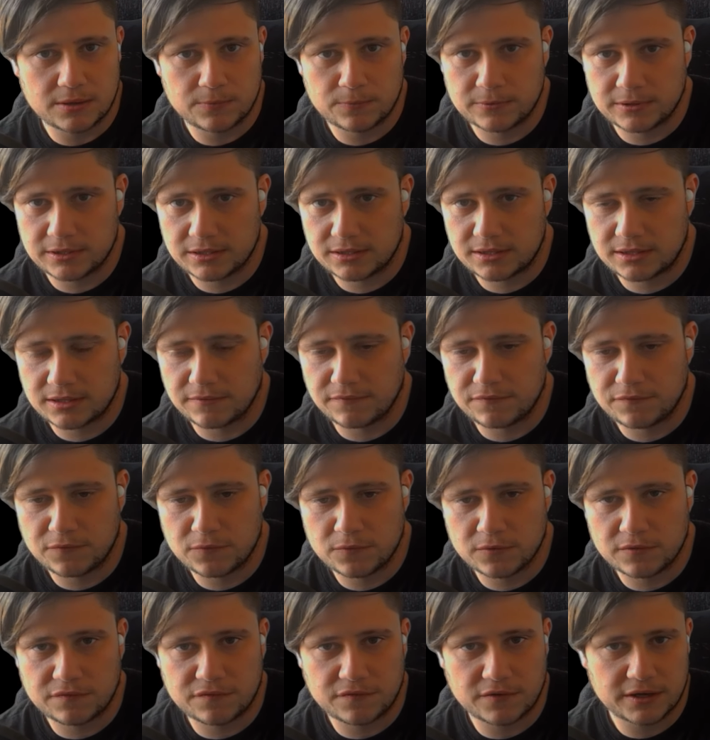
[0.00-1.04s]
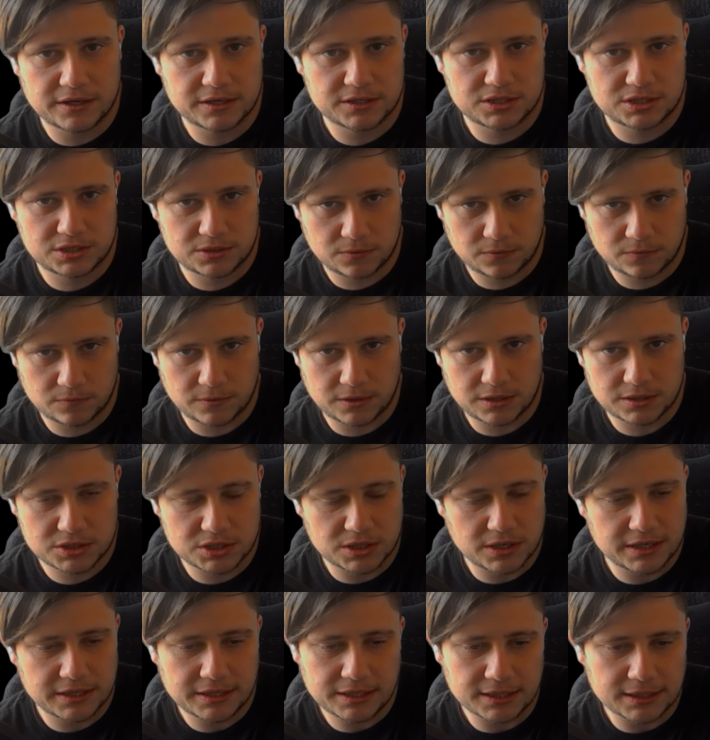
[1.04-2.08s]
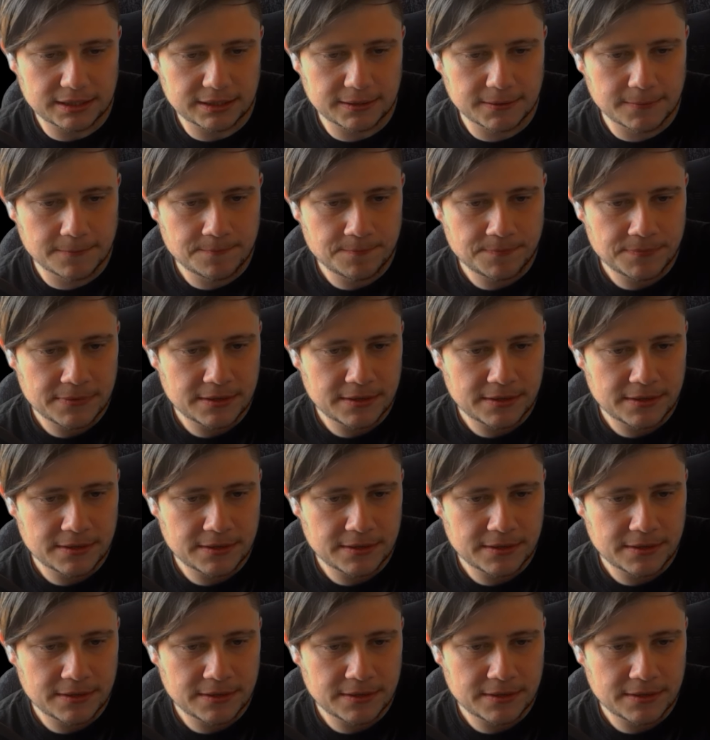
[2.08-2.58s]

with fortifying shield rush ideally.